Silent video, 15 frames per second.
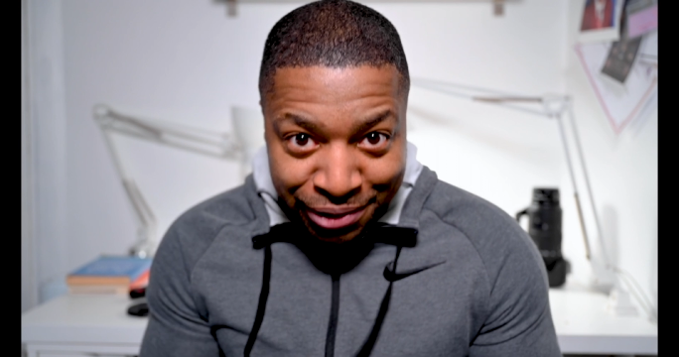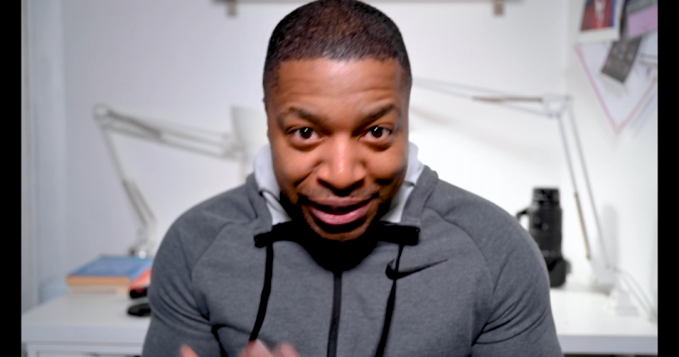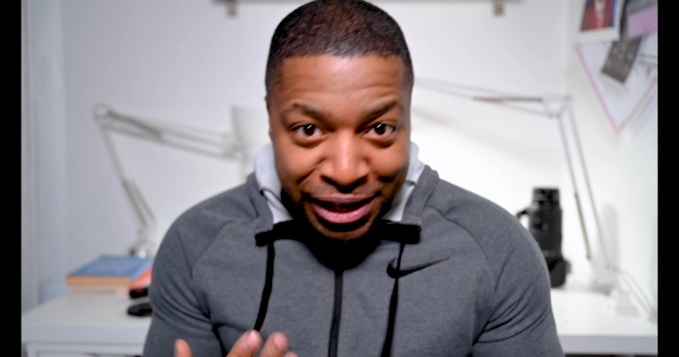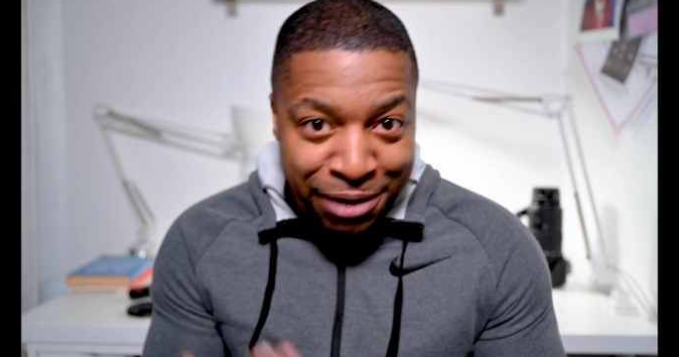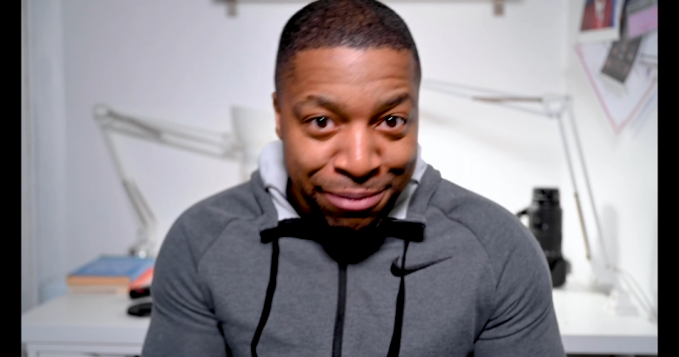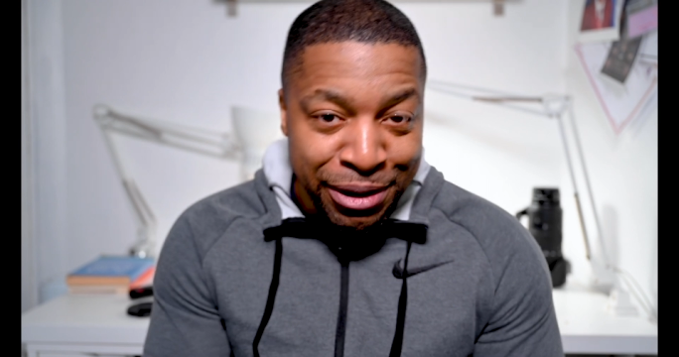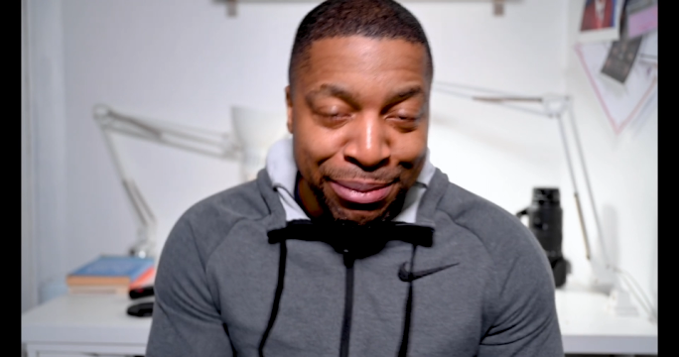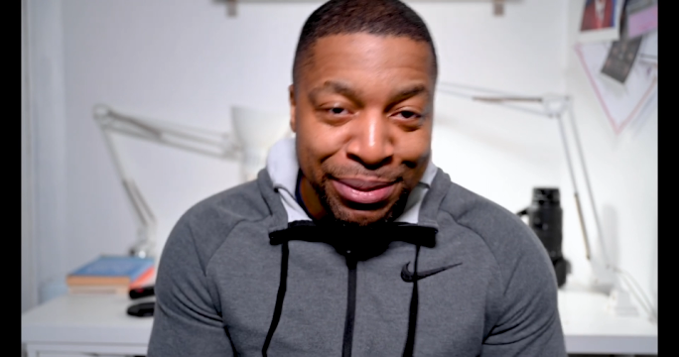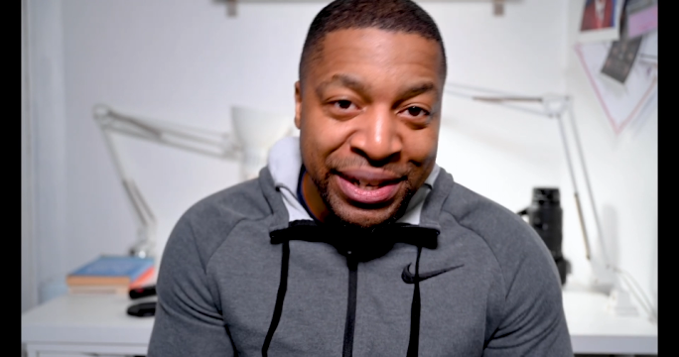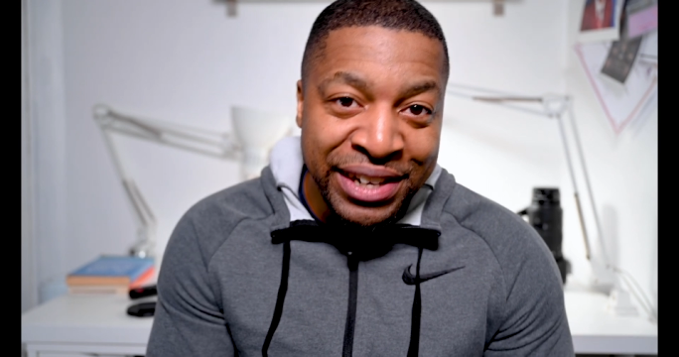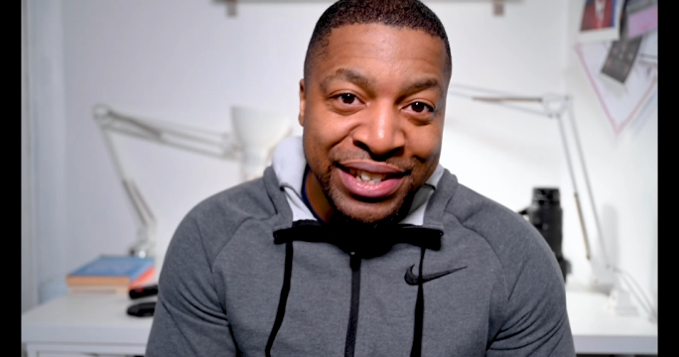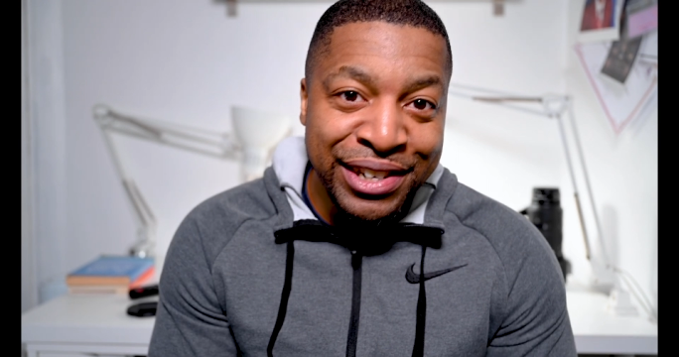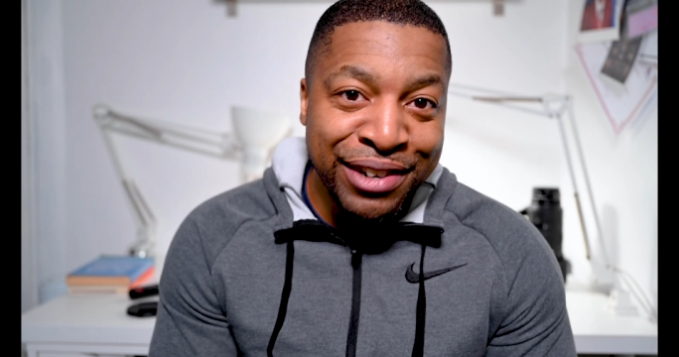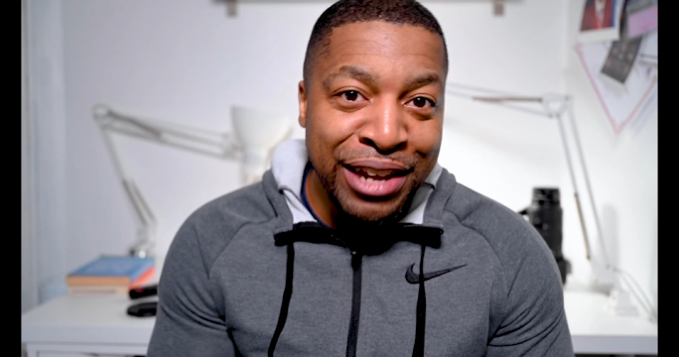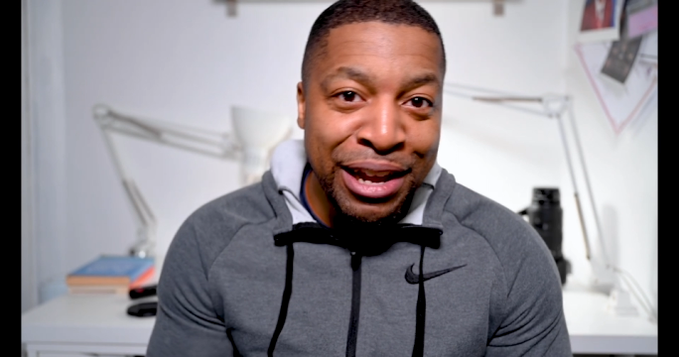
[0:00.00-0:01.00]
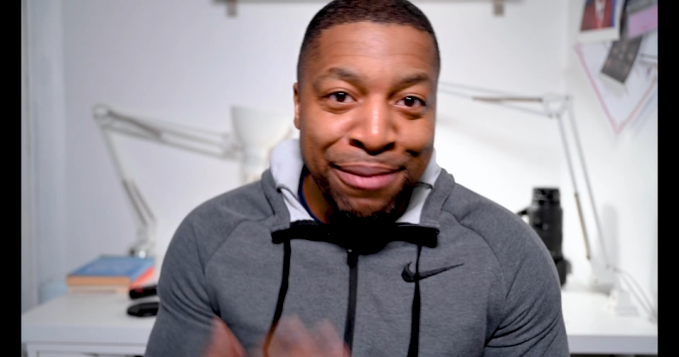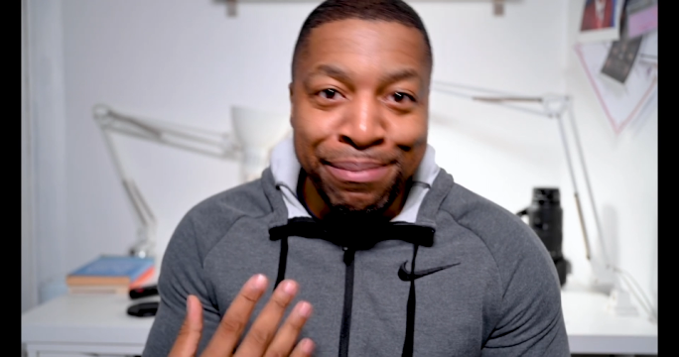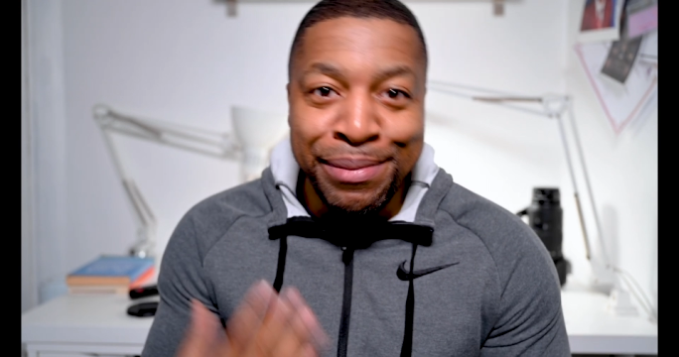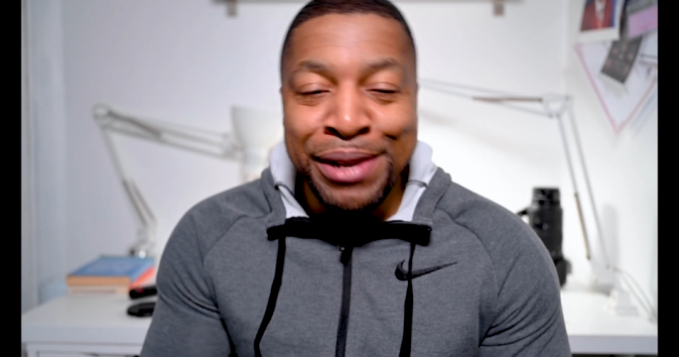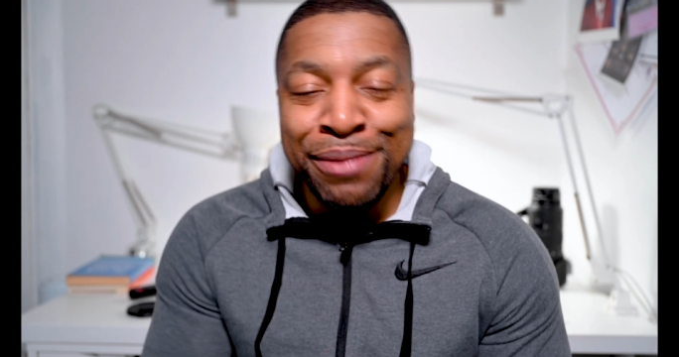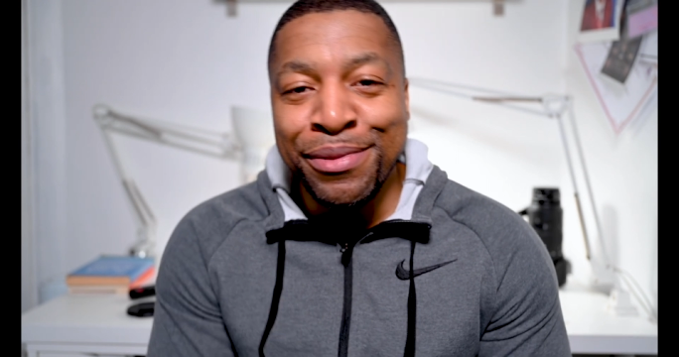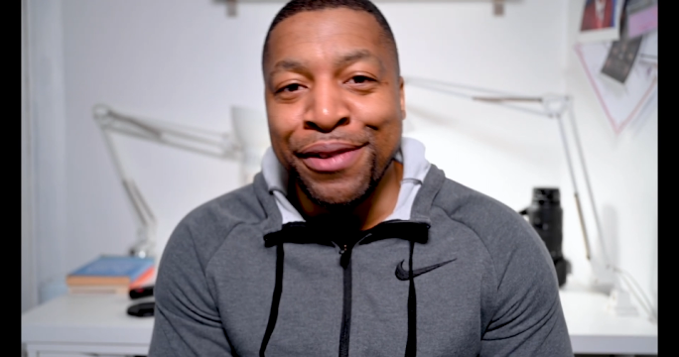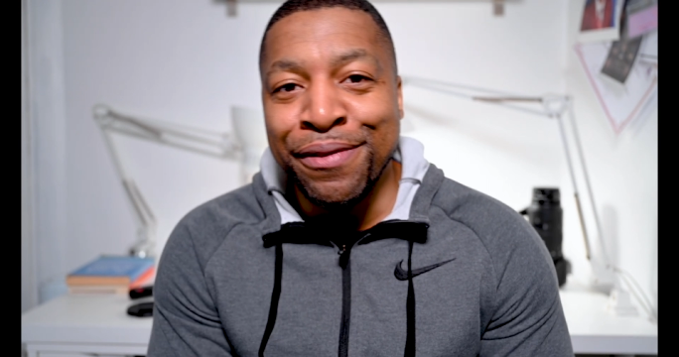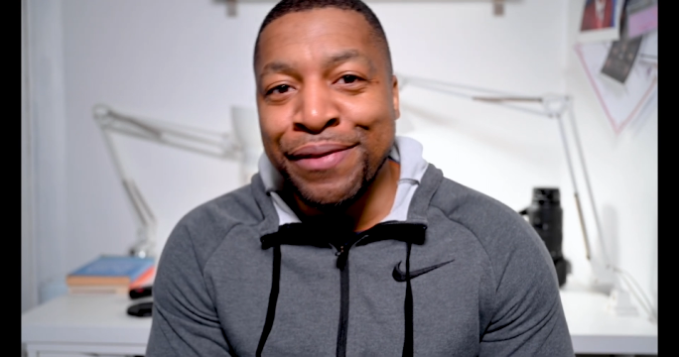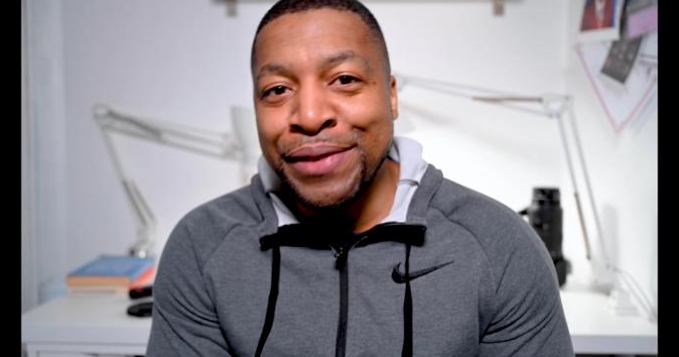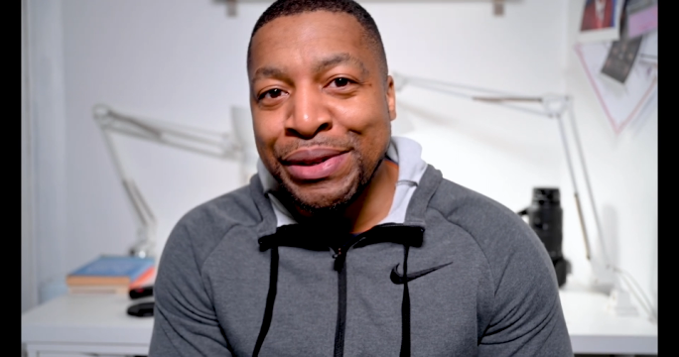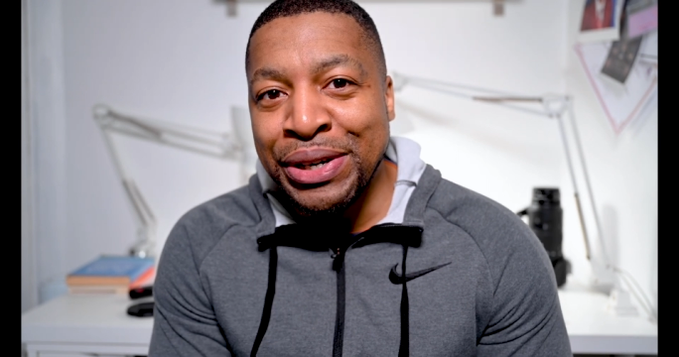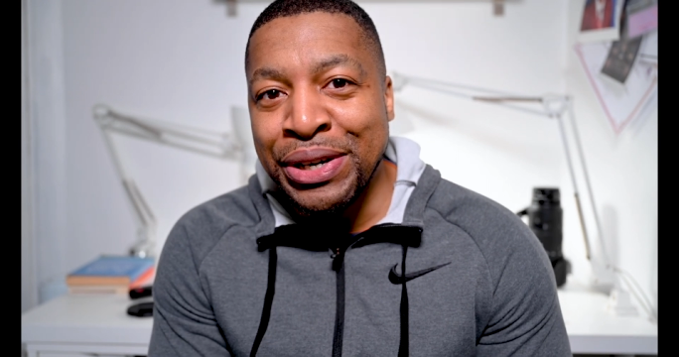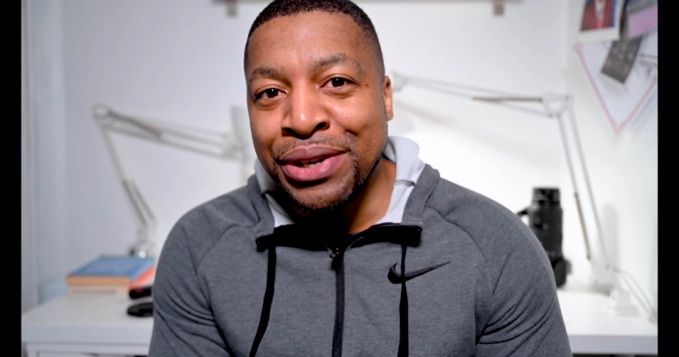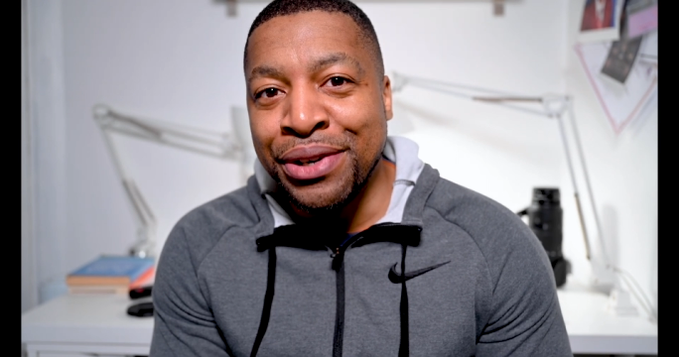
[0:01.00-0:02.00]
hit me up on Instagram,
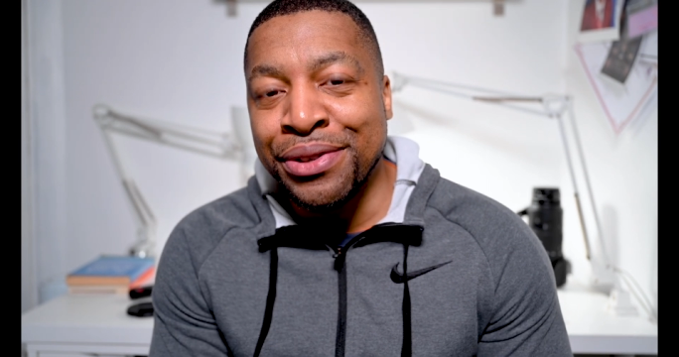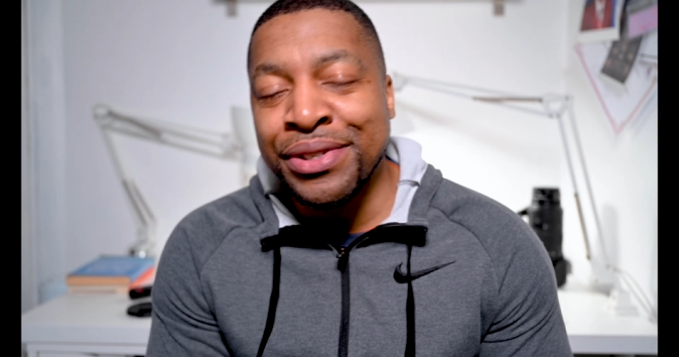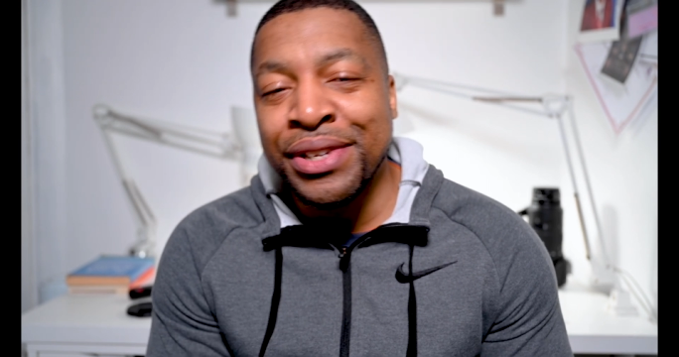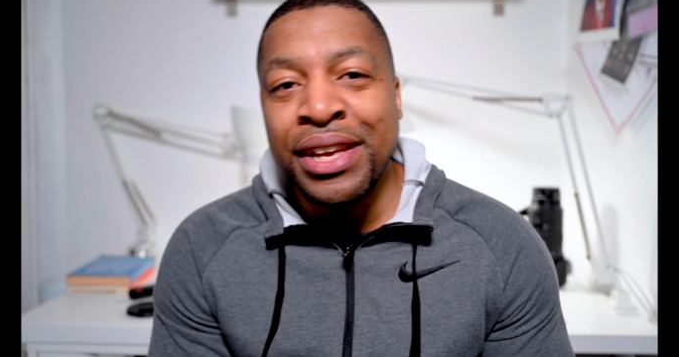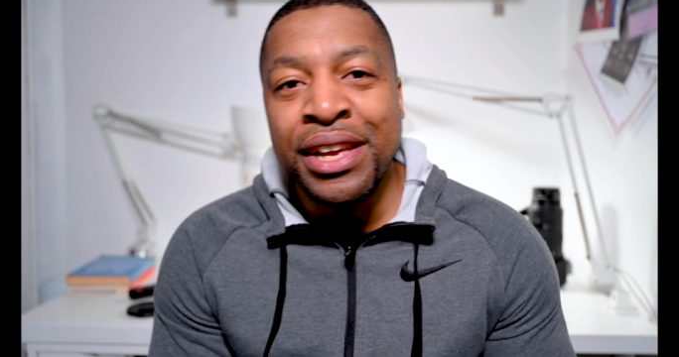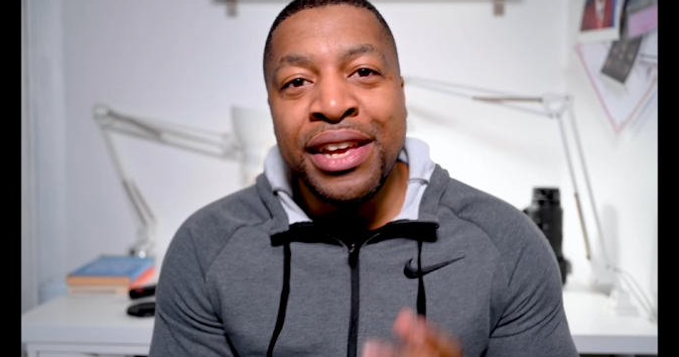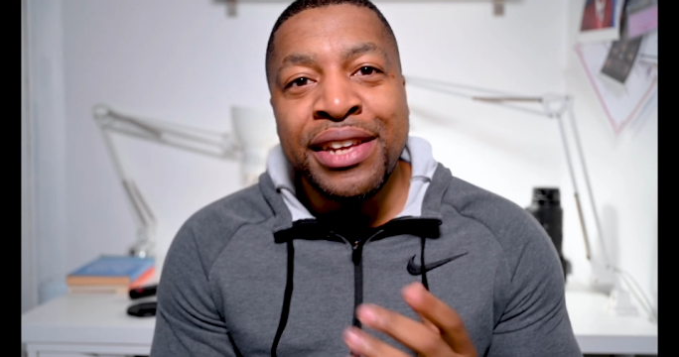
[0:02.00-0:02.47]
Bemorephotos,